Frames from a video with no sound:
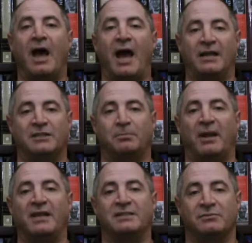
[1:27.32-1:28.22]
I
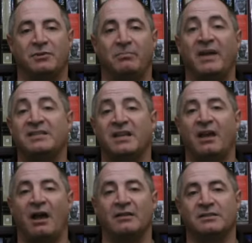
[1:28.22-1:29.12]
explain some of the basic
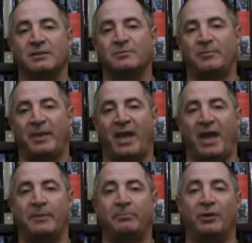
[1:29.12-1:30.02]
concepts
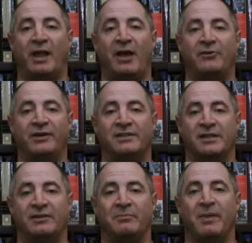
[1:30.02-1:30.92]
behind polarities
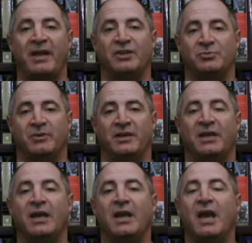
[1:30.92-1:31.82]
and their
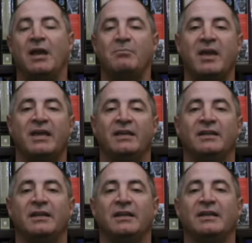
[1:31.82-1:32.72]
management and make
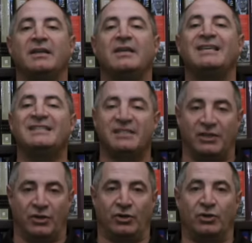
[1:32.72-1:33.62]
it
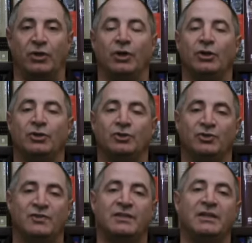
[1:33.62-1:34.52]
easier
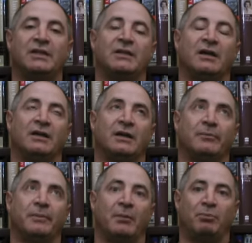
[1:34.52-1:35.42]
to see that
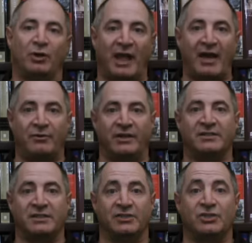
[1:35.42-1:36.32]
a
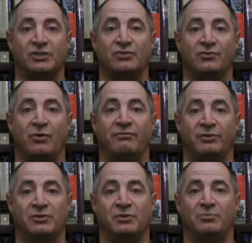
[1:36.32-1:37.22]
polarity such as growth
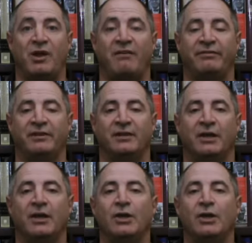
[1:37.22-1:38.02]
versus profit